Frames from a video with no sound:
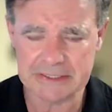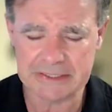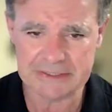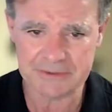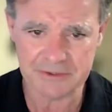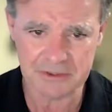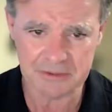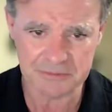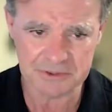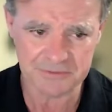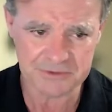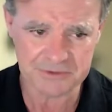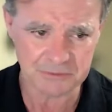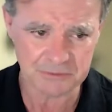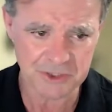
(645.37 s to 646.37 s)
in terms of
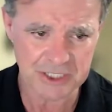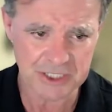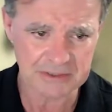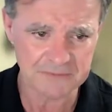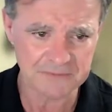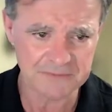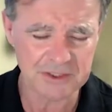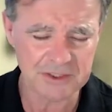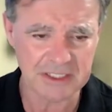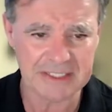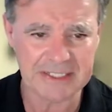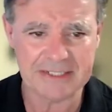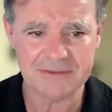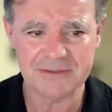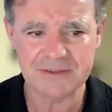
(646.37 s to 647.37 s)
its objectives
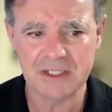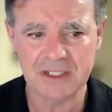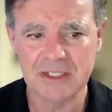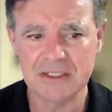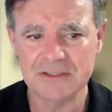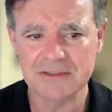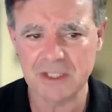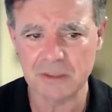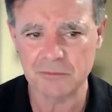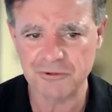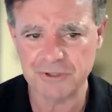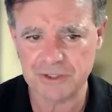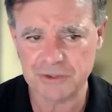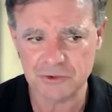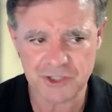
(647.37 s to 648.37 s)
against some
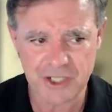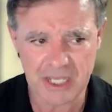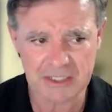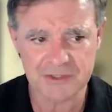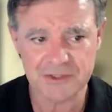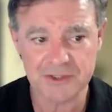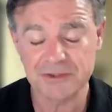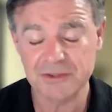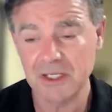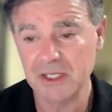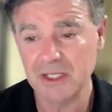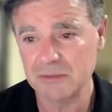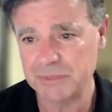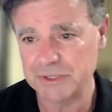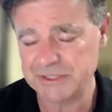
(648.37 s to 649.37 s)
critical challenges,
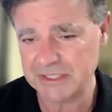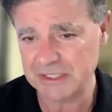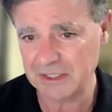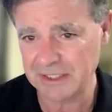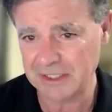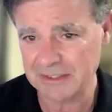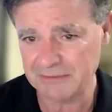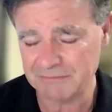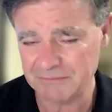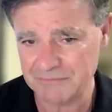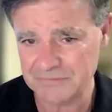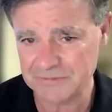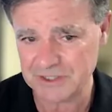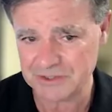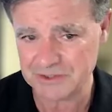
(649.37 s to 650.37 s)
particularly
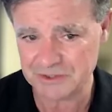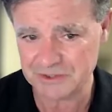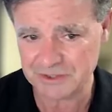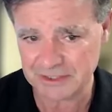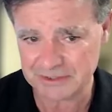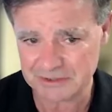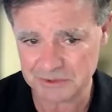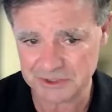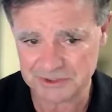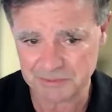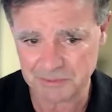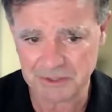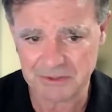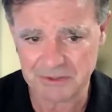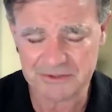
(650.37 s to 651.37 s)
such as customer
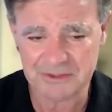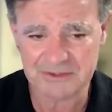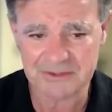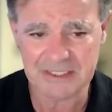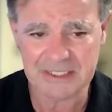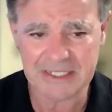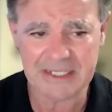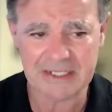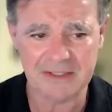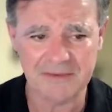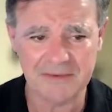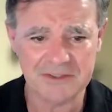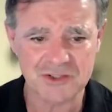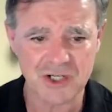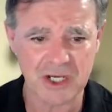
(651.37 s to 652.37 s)
experience, as indicated in
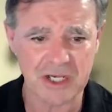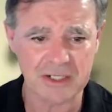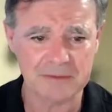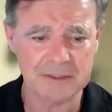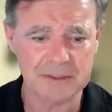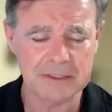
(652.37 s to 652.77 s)
this chart,